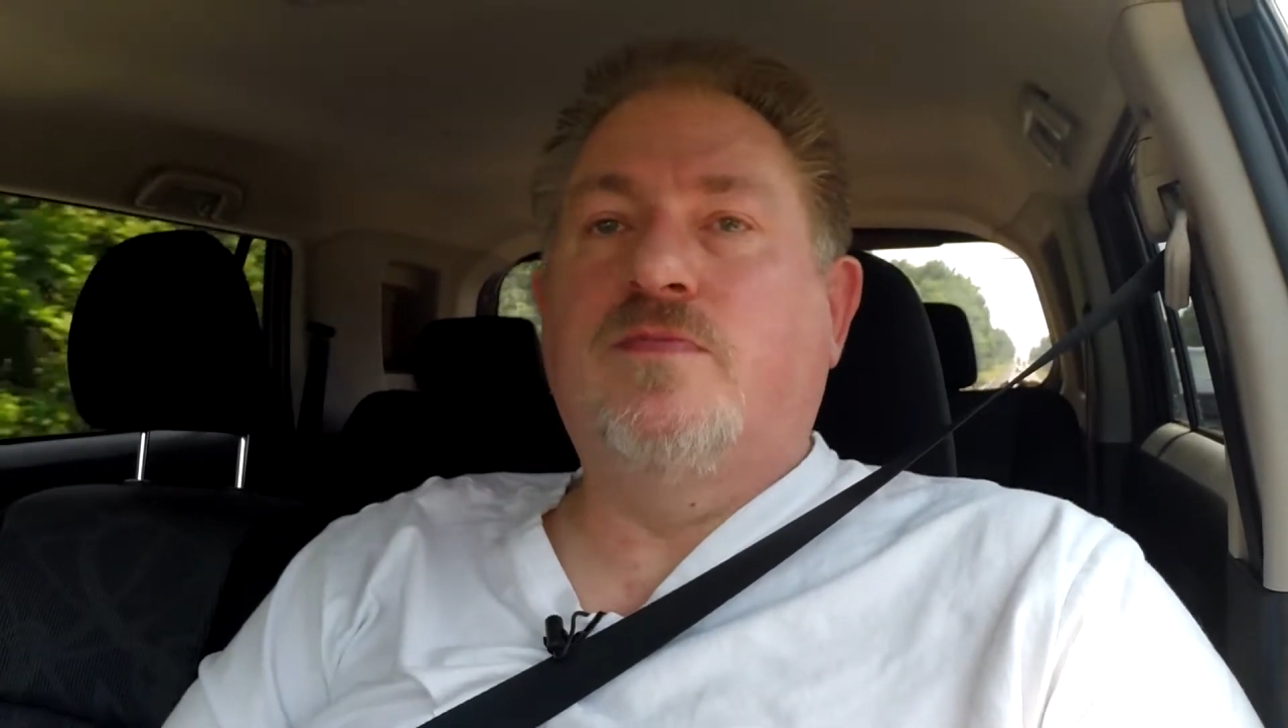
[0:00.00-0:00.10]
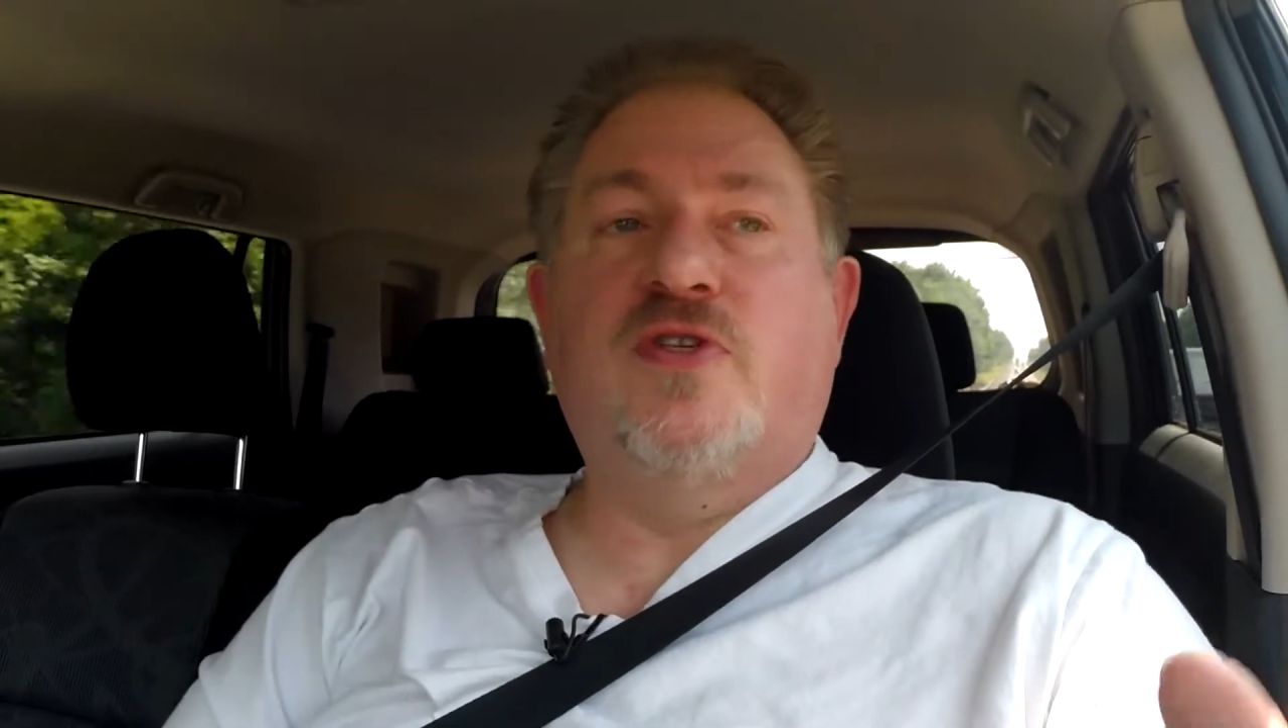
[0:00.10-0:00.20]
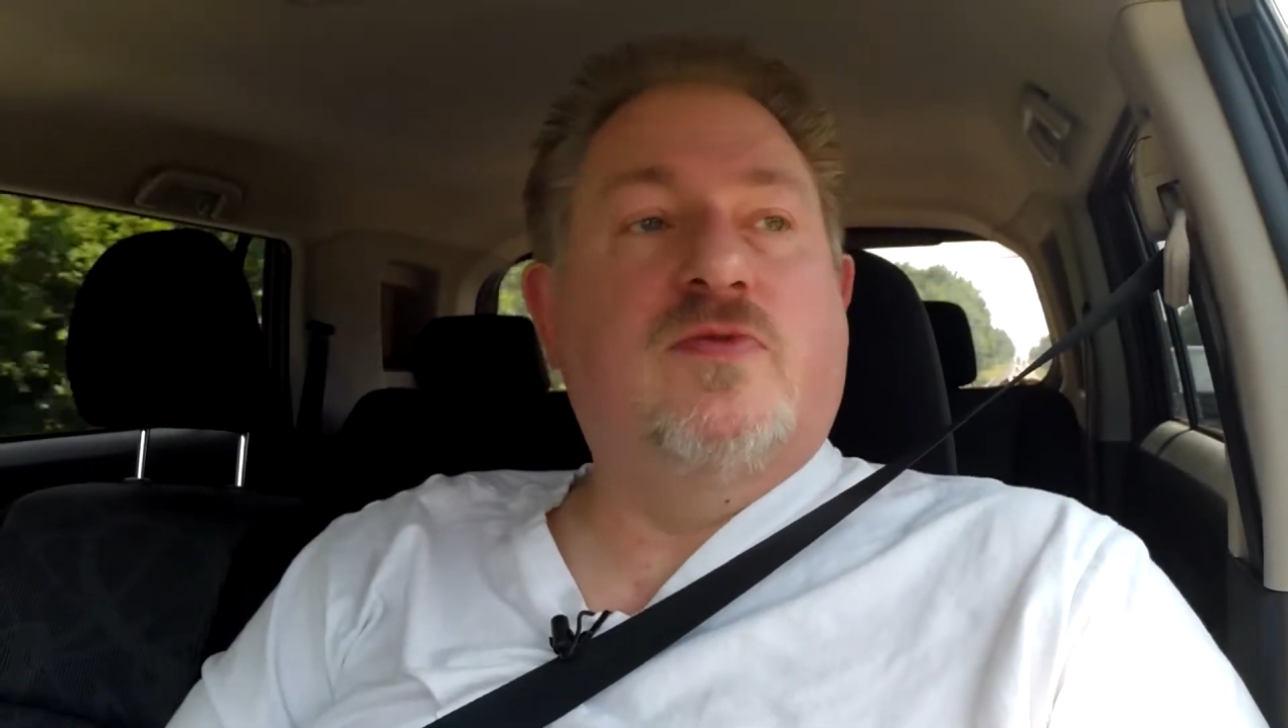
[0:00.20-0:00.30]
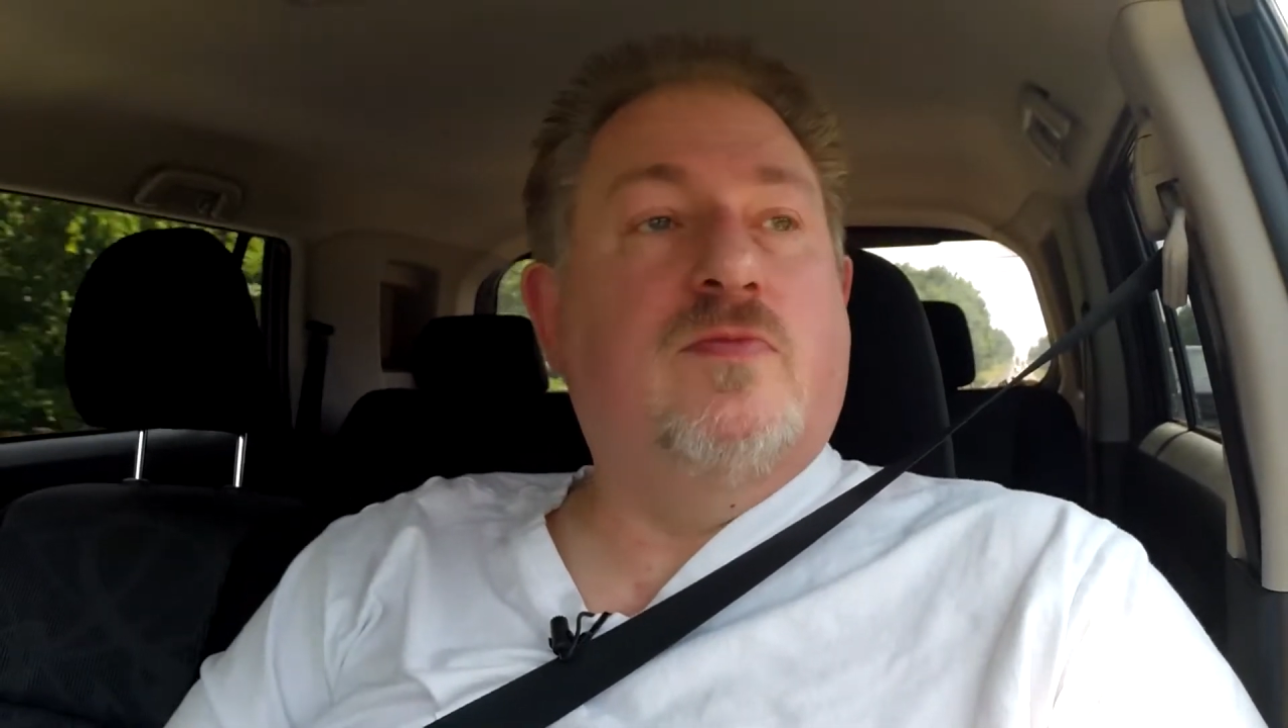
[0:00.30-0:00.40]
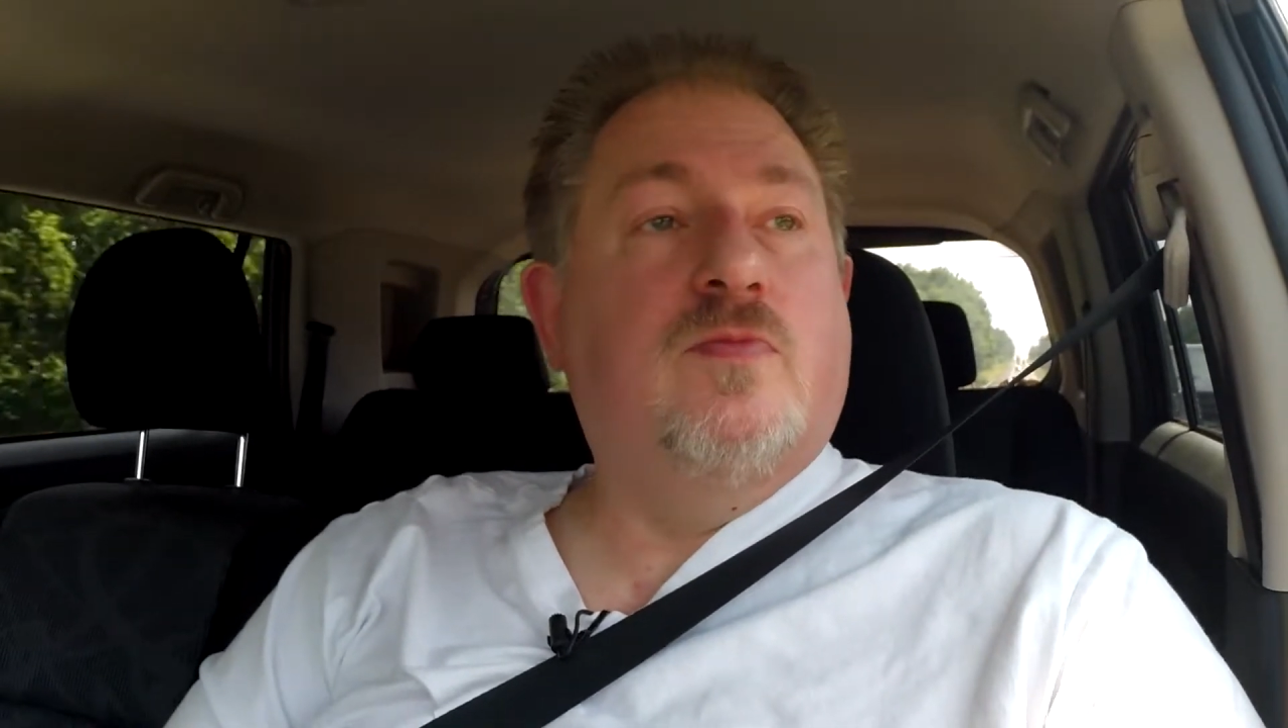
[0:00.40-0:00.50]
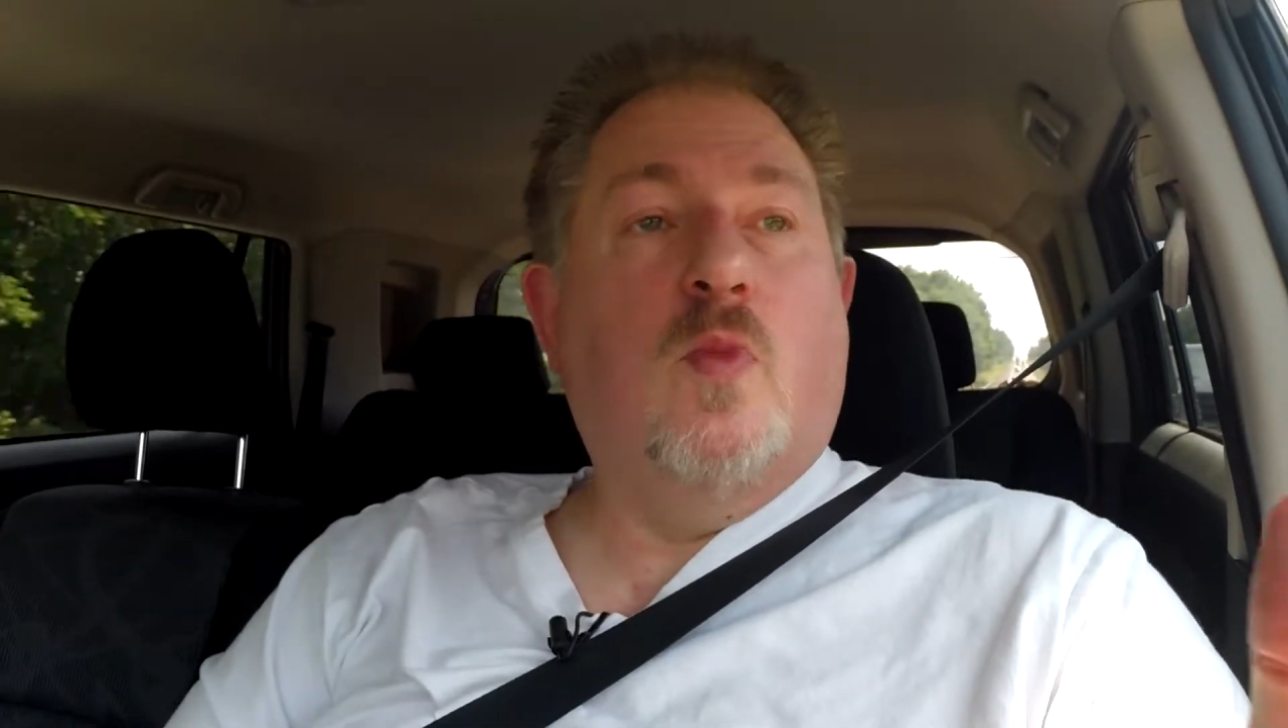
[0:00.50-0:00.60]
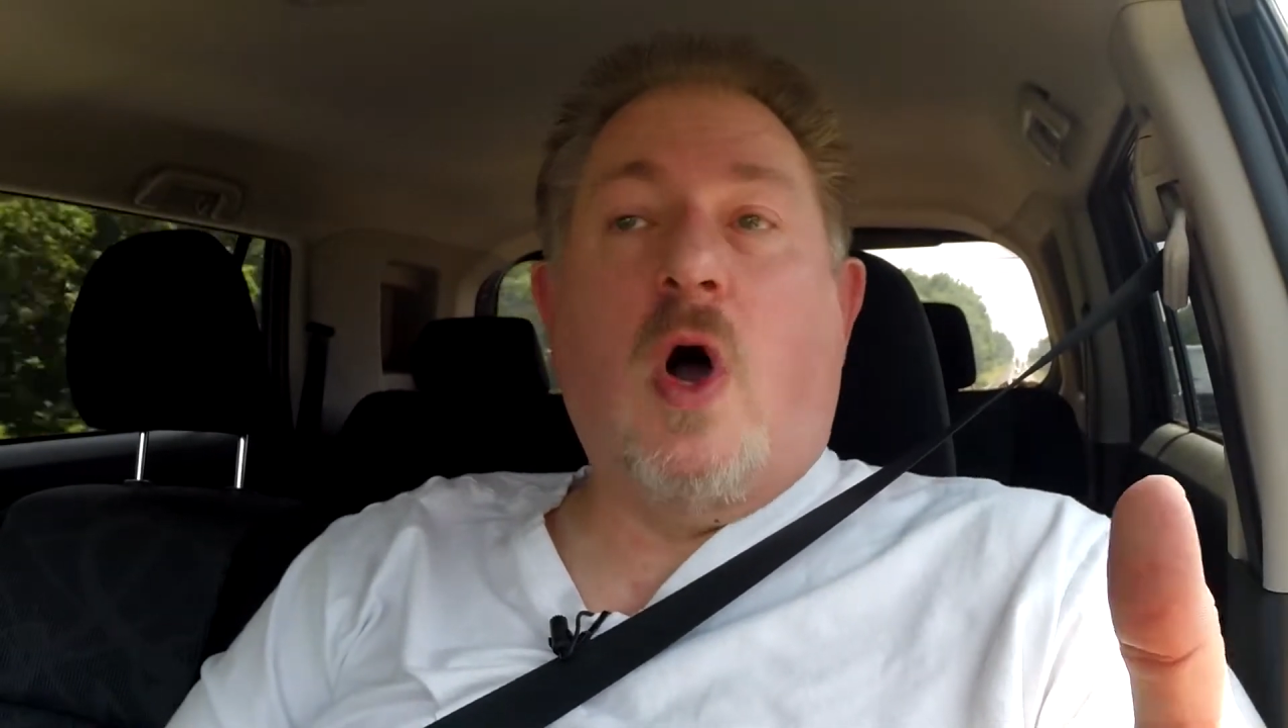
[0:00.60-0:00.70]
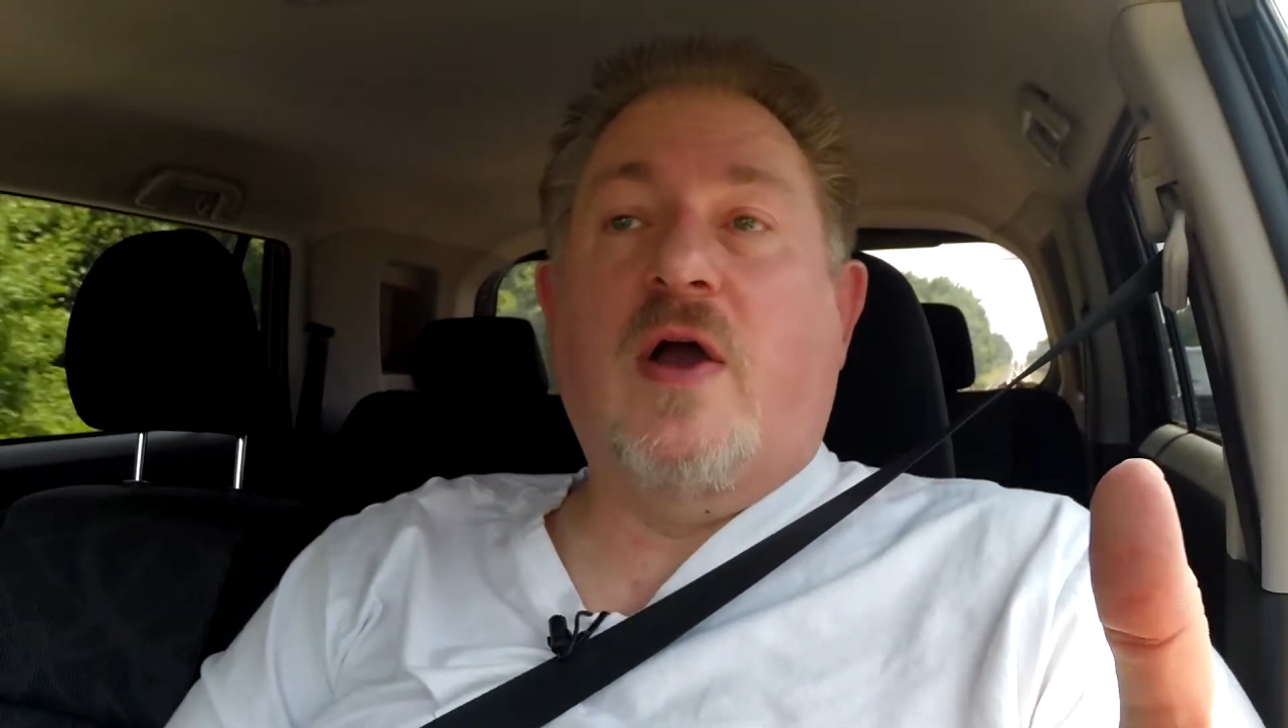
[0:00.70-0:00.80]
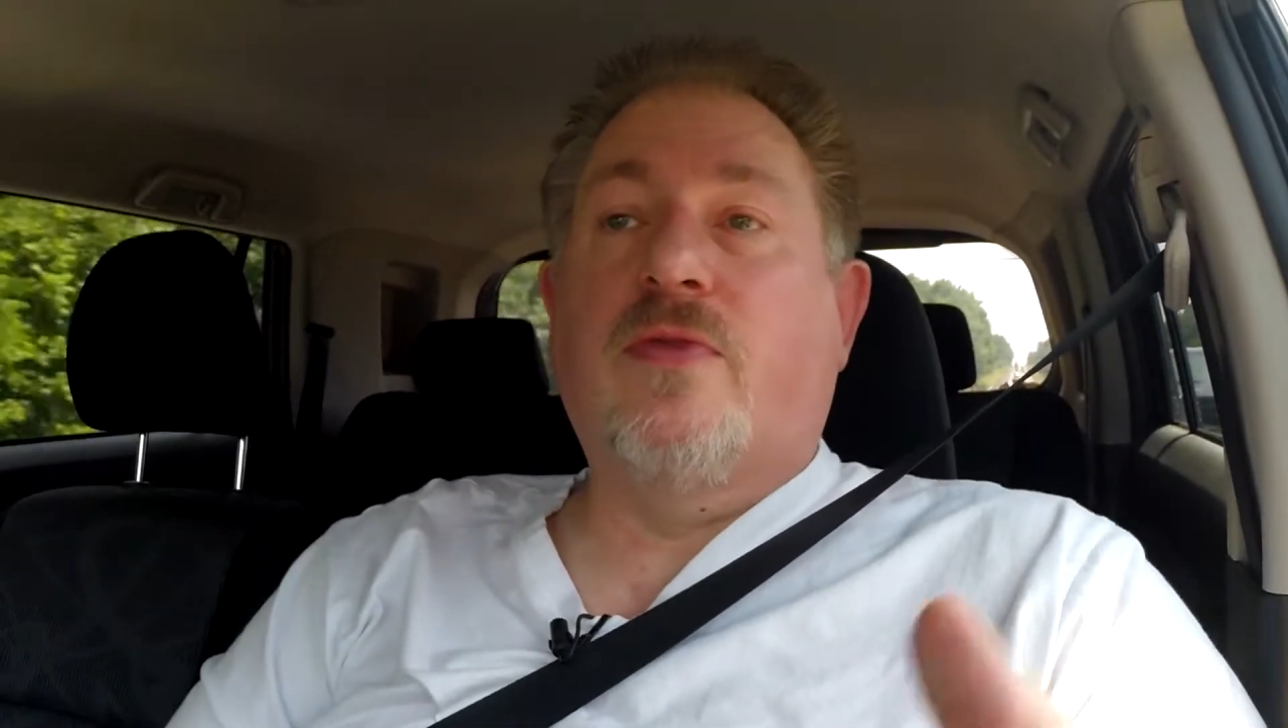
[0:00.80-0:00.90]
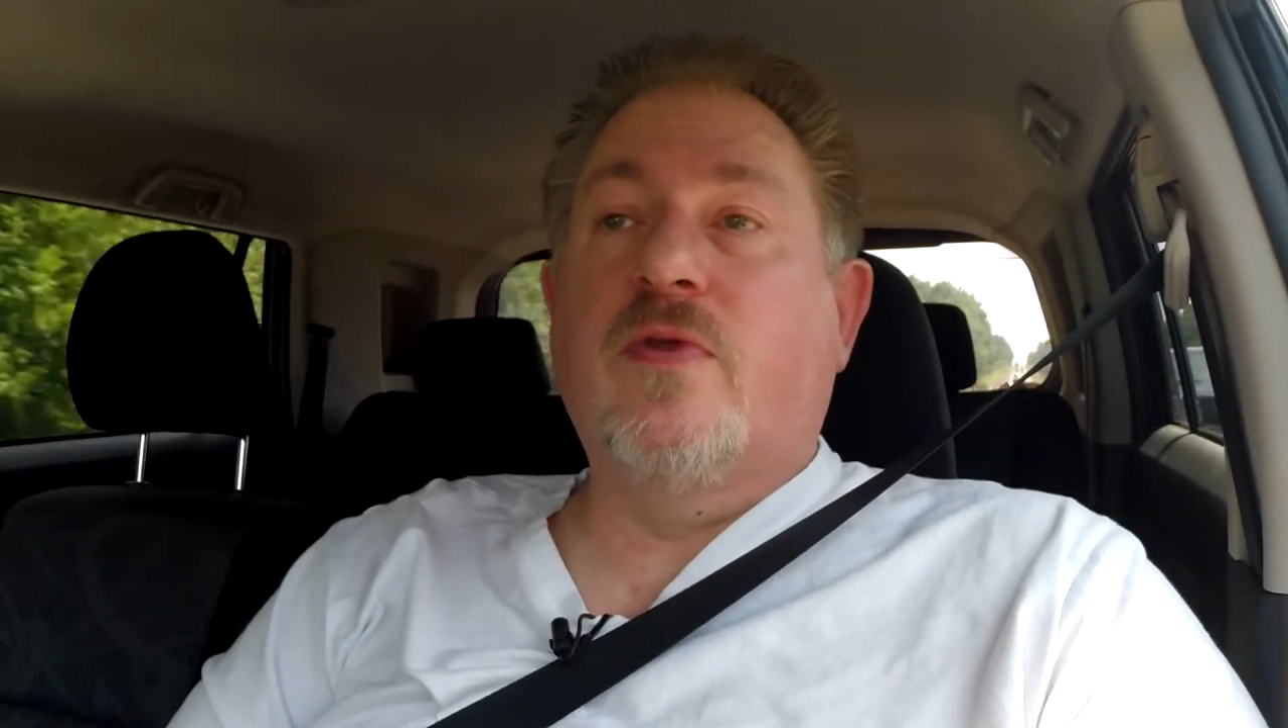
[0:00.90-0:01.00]
just
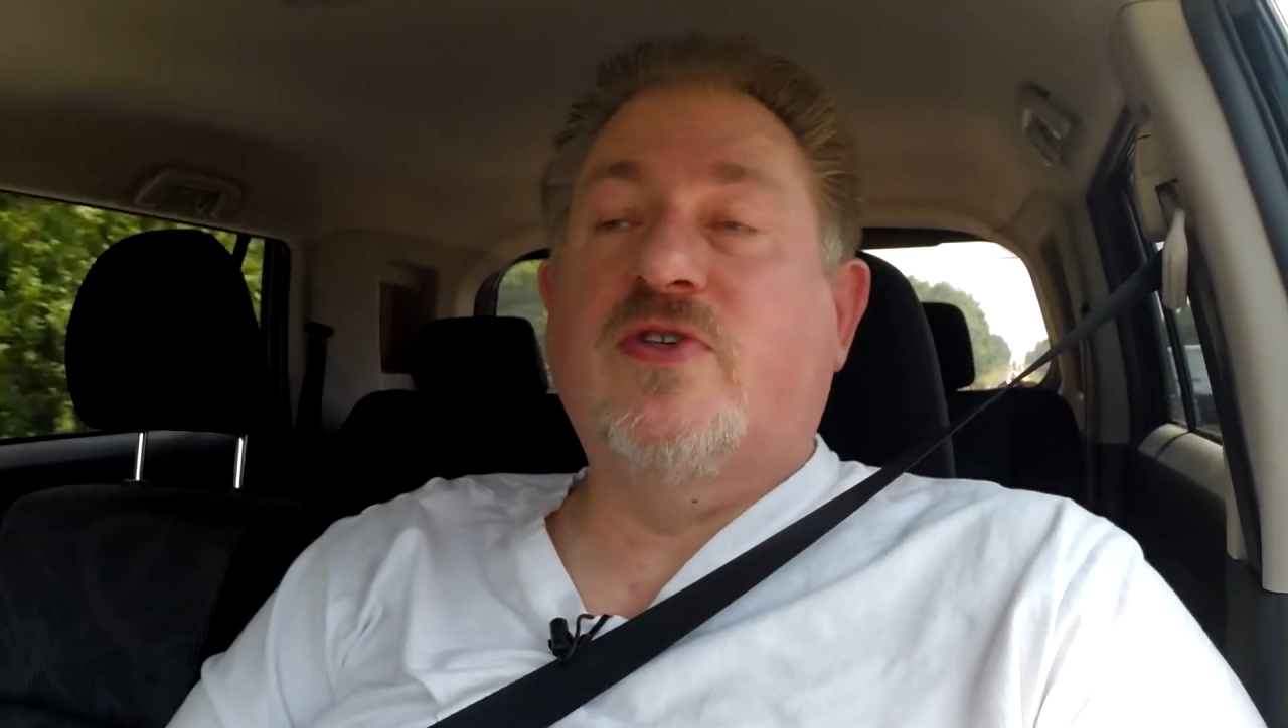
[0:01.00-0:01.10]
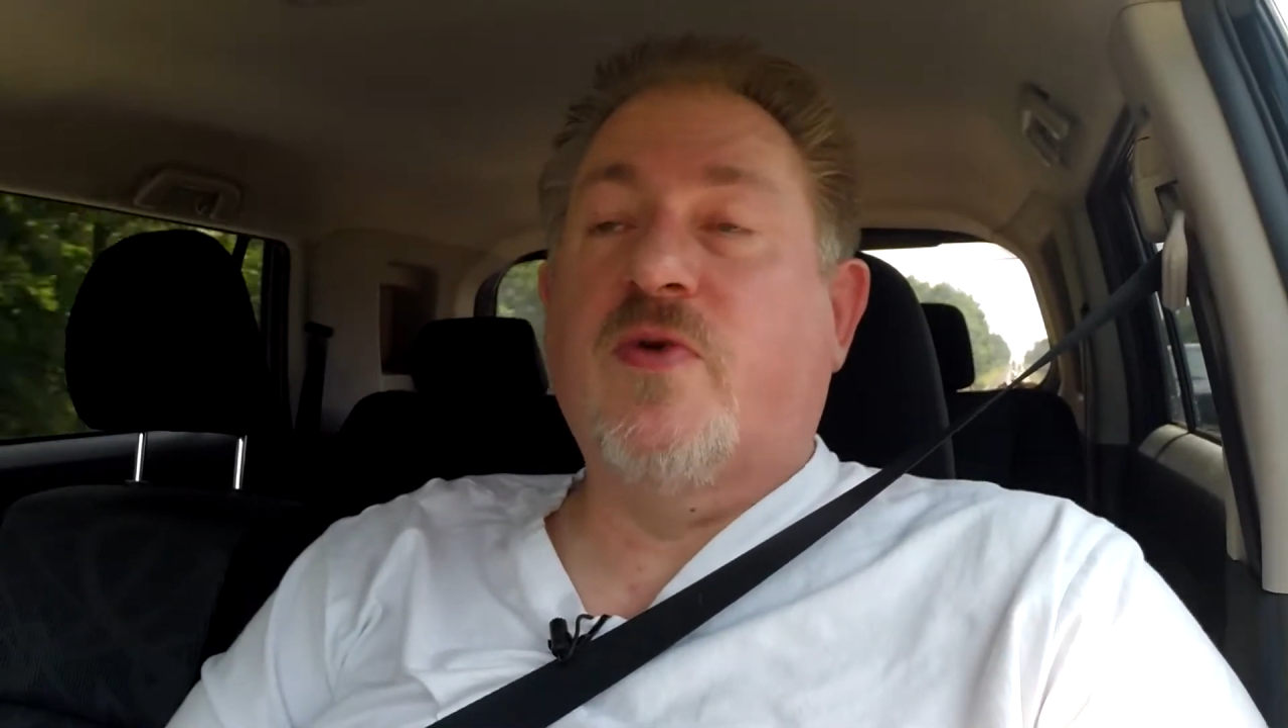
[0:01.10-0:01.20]
walking through the